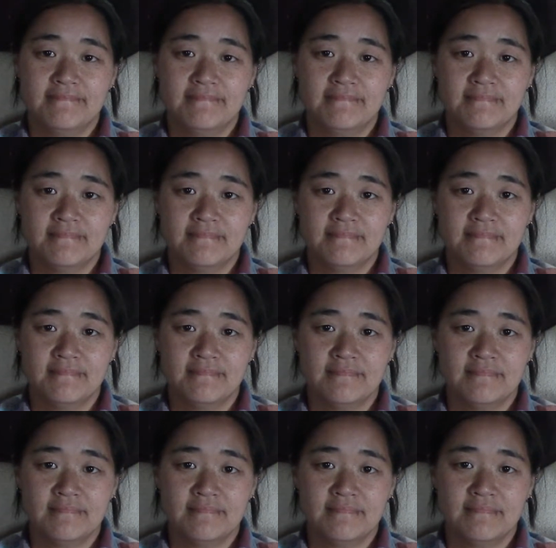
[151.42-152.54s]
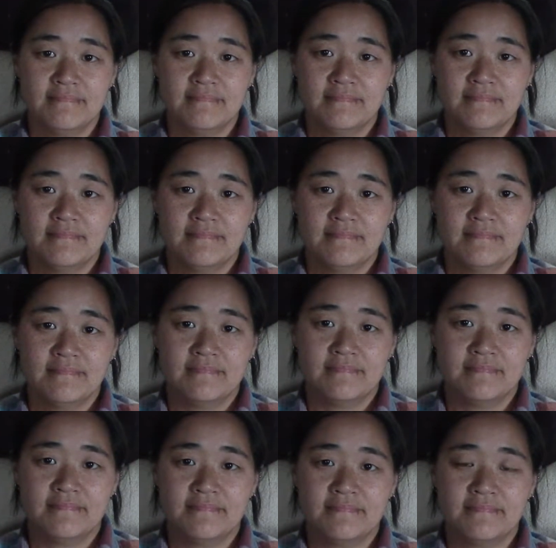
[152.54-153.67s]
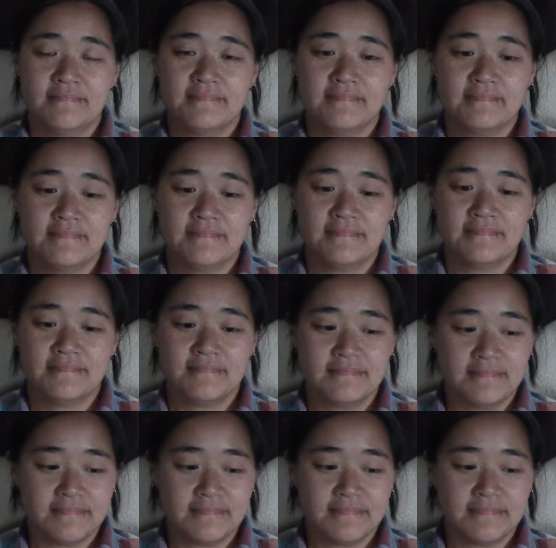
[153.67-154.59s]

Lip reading: (not speaking)